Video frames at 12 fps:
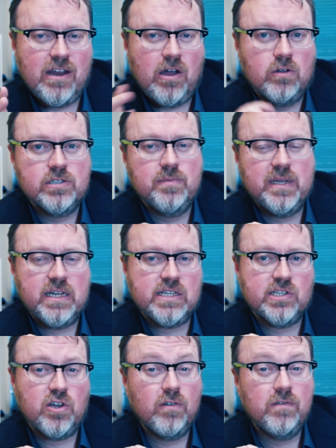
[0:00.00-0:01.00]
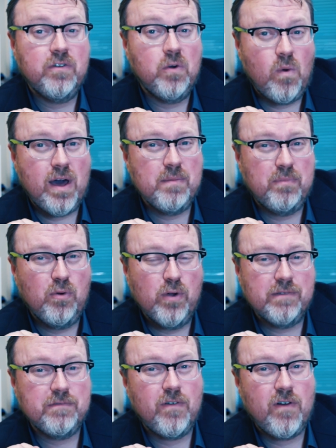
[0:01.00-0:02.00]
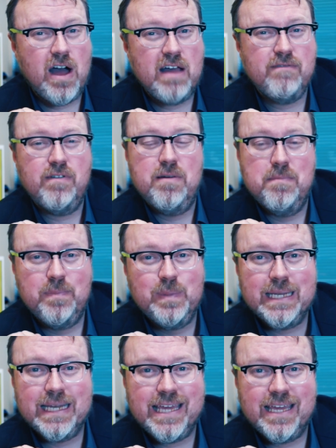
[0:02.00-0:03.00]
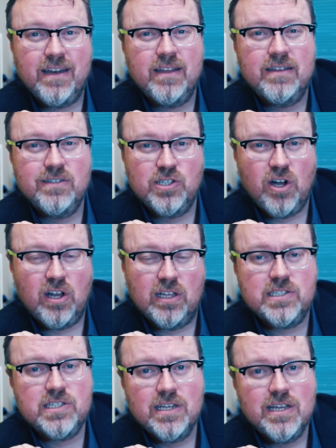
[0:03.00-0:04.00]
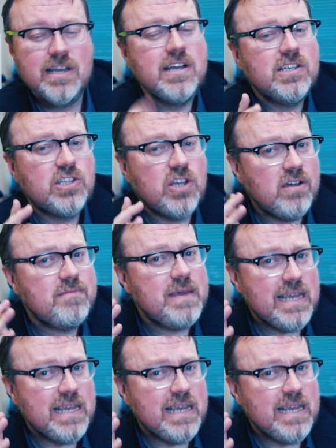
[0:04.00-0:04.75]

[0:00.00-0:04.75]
and ultimately sold for $1.5 billion. So